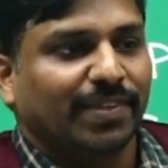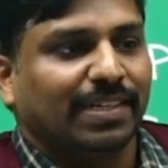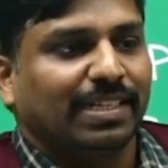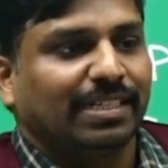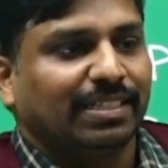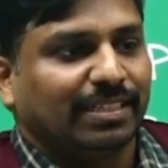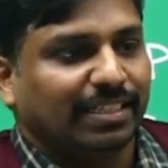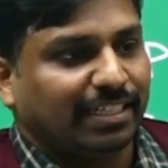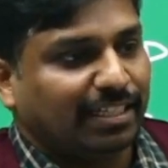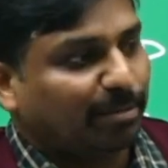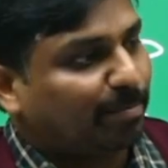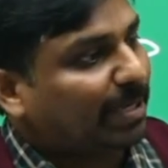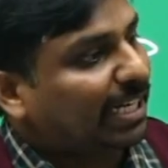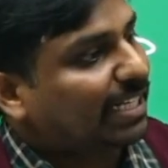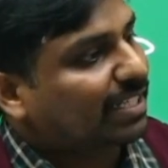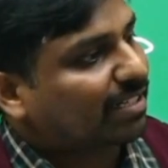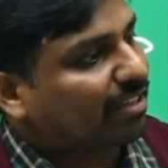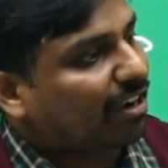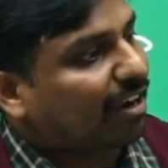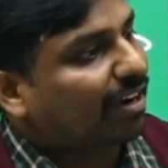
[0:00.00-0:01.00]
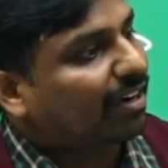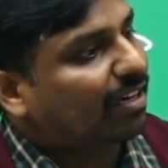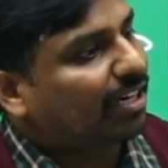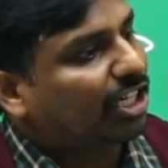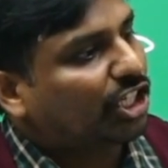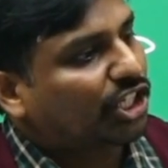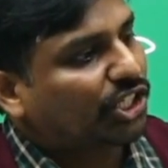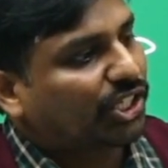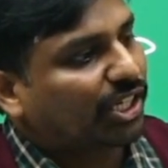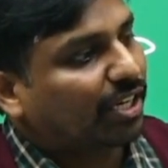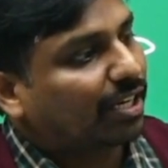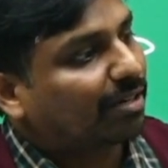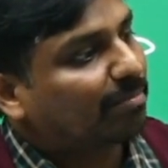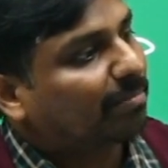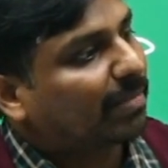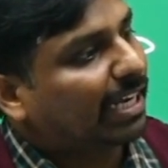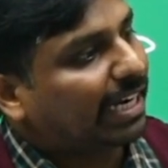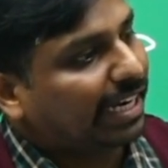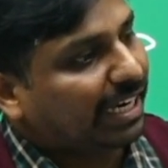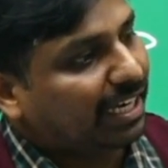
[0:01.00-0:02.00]
There's a place called Sharm
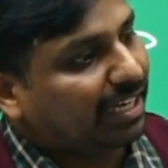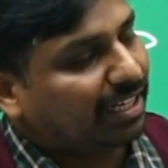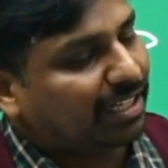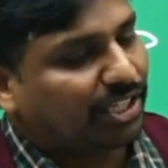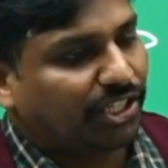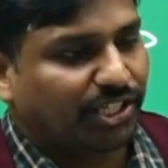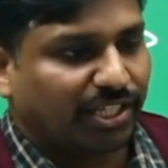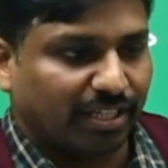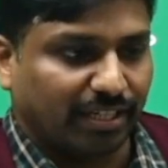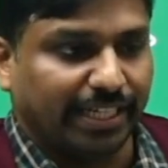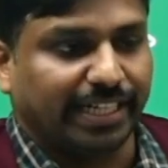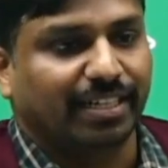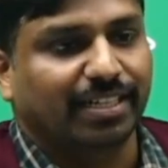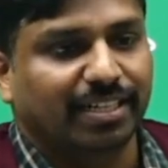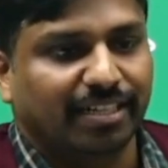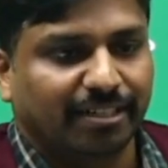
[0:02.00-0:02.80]
el Sheikh.